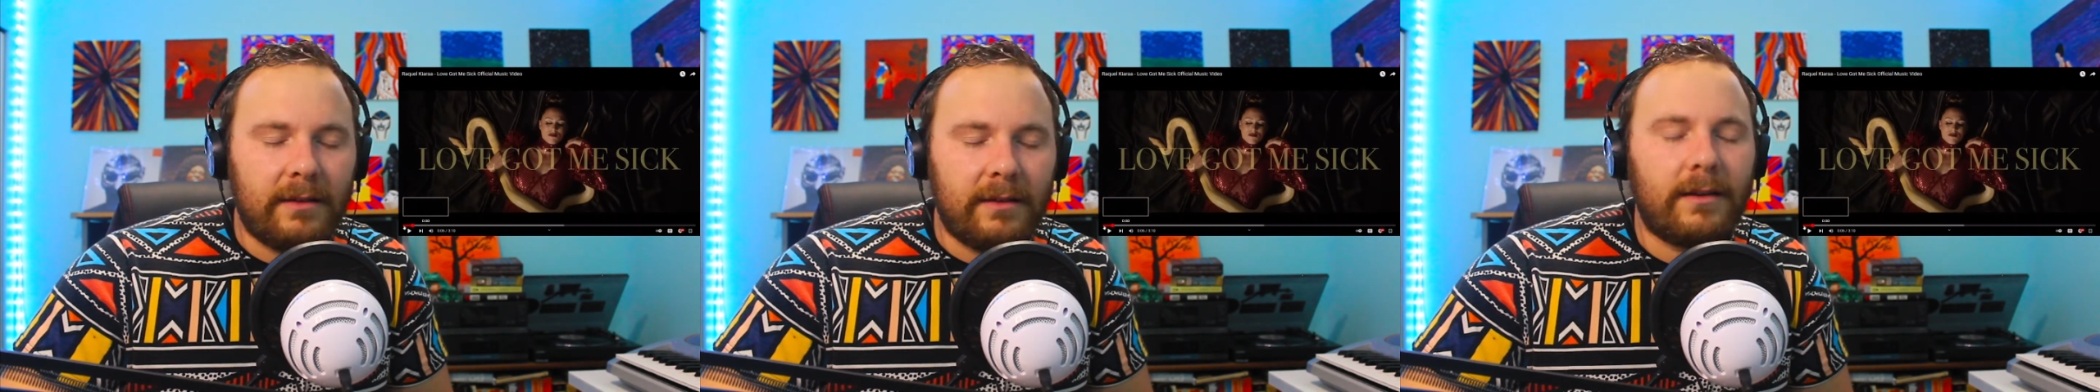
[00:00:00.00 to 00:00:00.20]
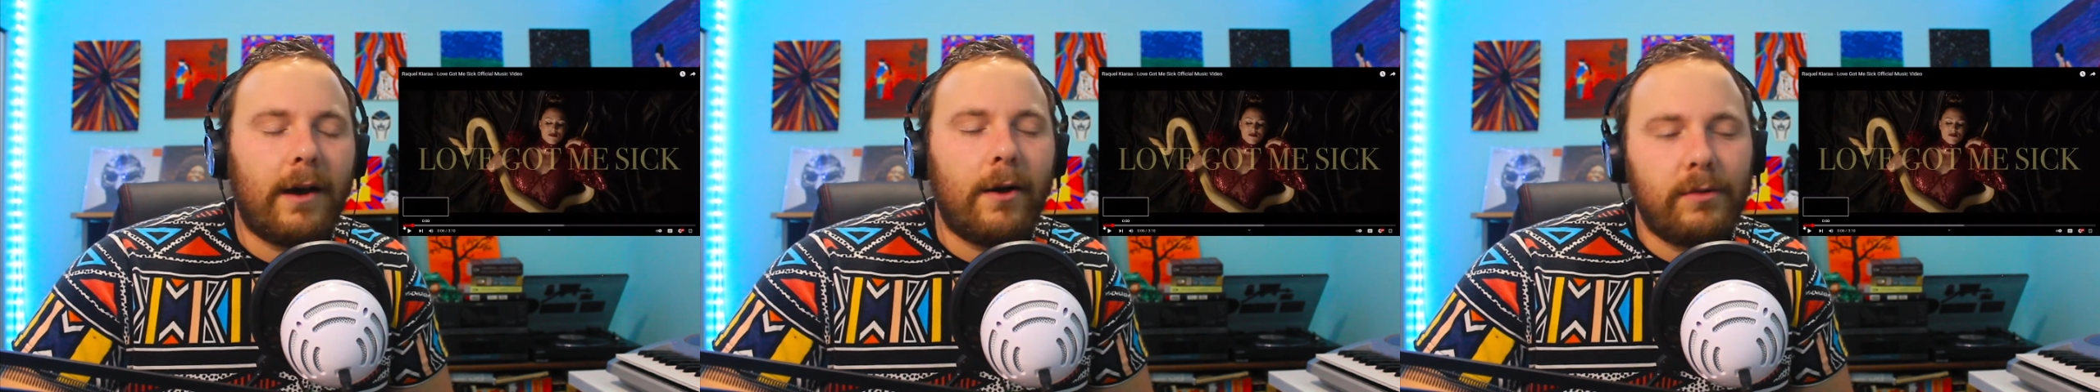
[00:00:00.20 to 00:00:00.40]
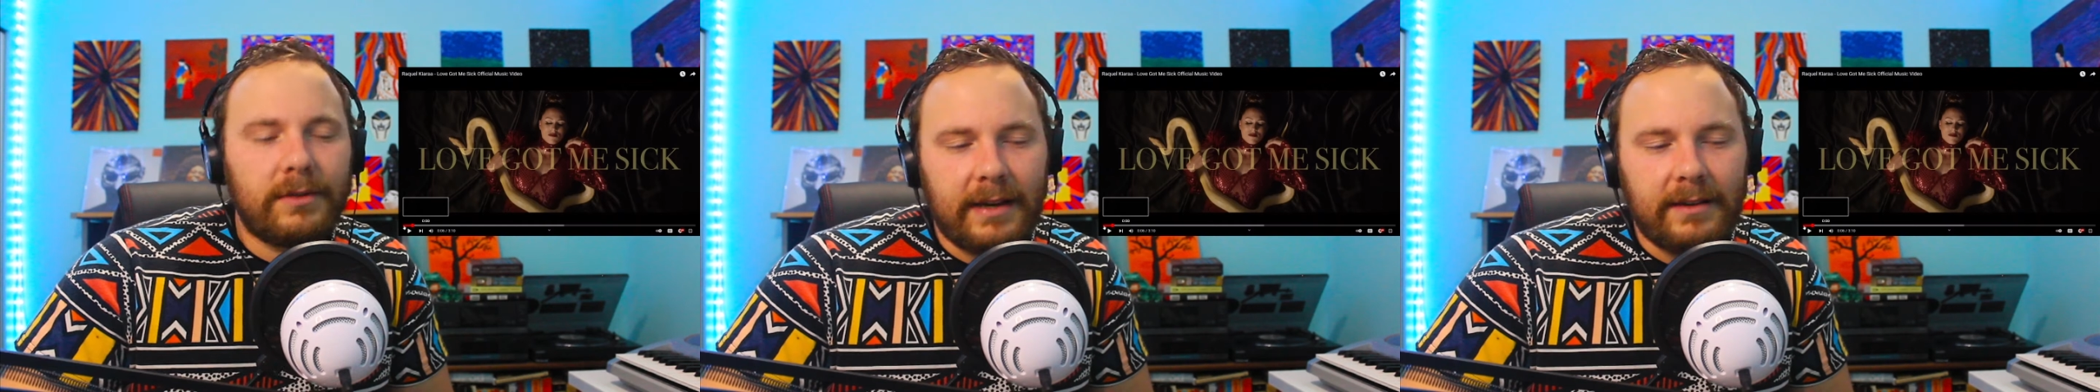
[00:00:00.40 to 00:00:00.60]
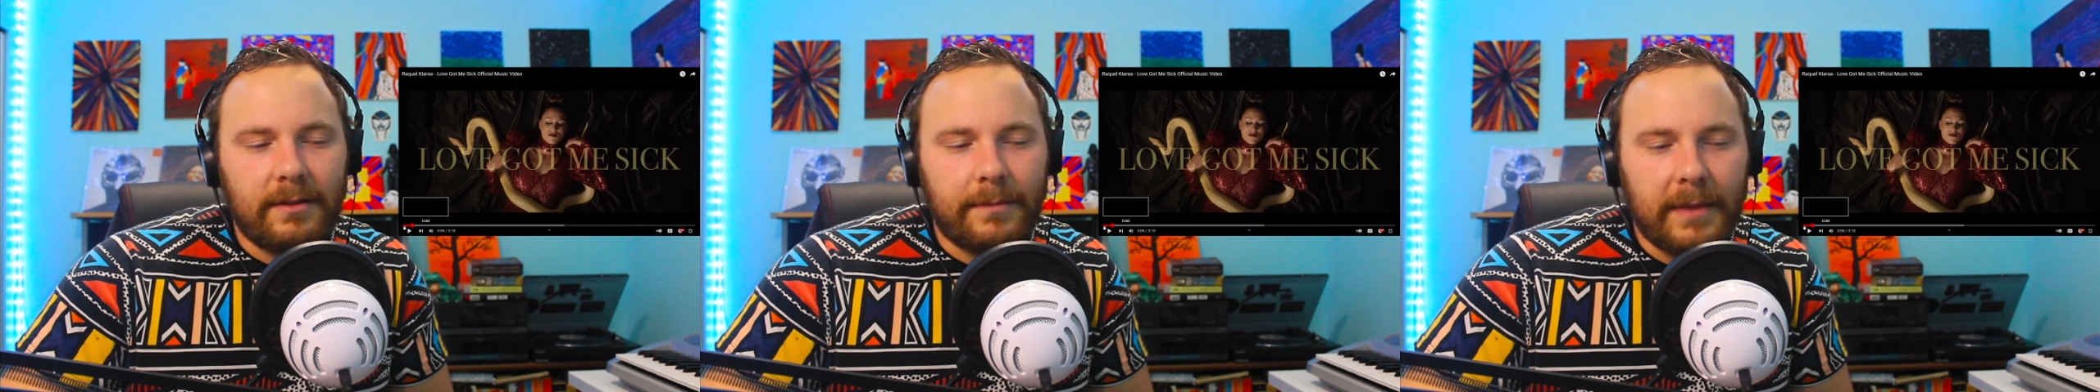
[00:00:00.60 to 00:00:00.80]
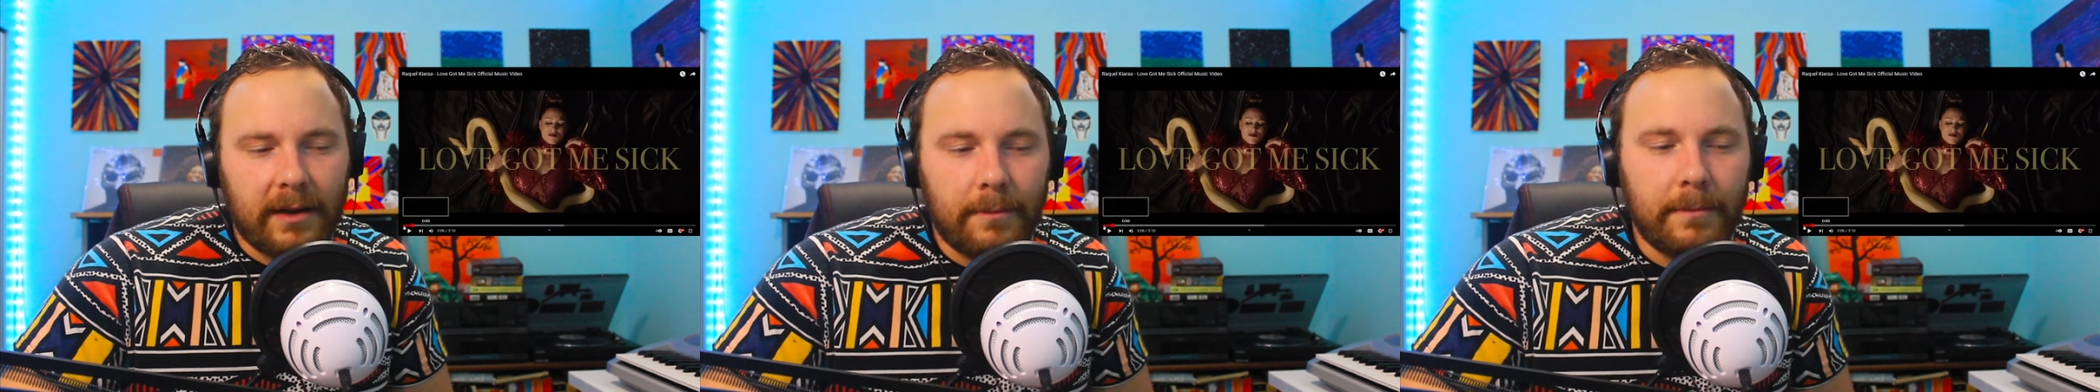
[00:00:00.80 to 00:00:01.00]
and I always hate to
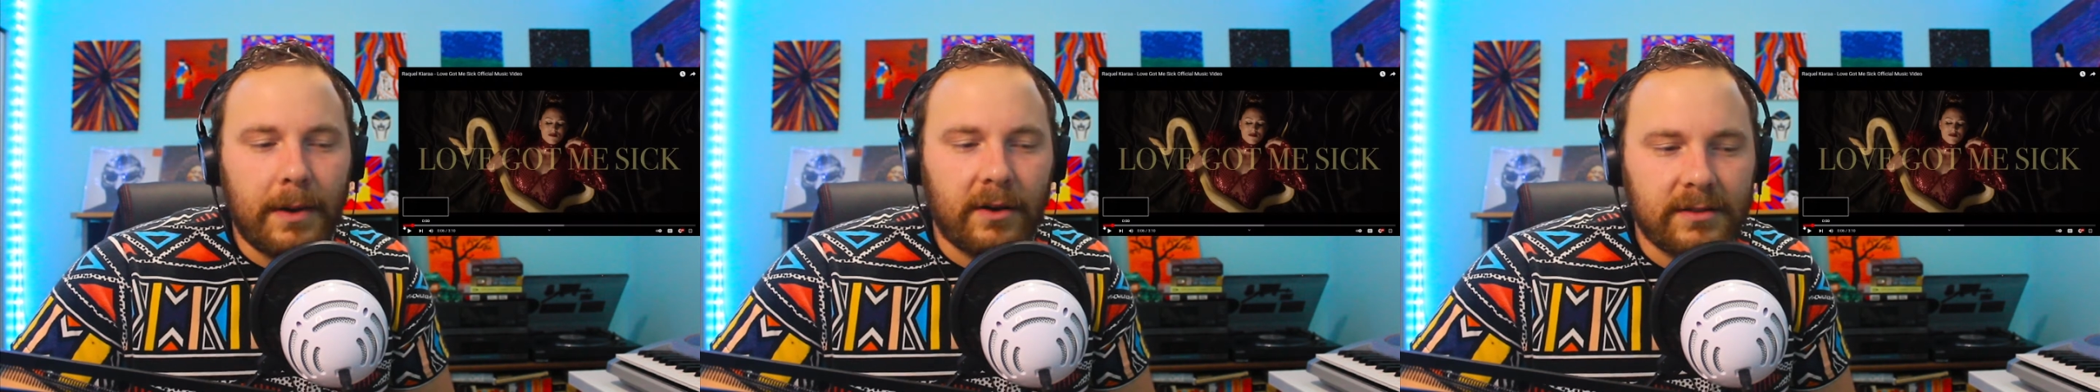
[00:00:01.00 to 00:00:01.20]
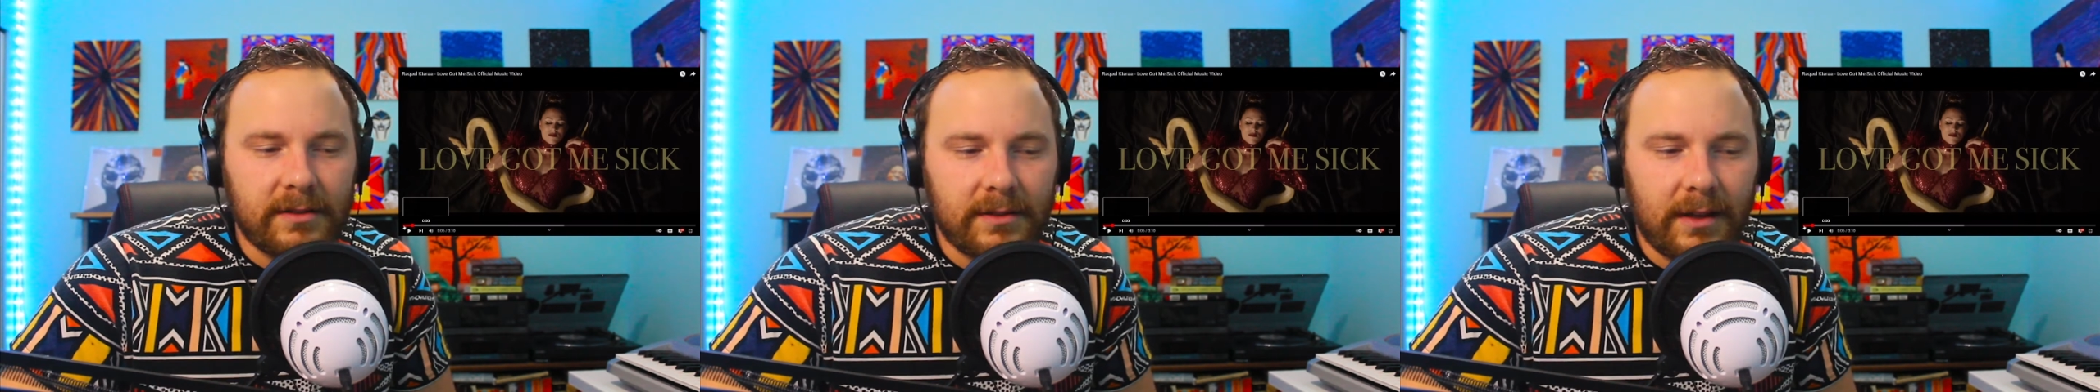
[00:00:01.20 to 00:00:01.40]
make comparisons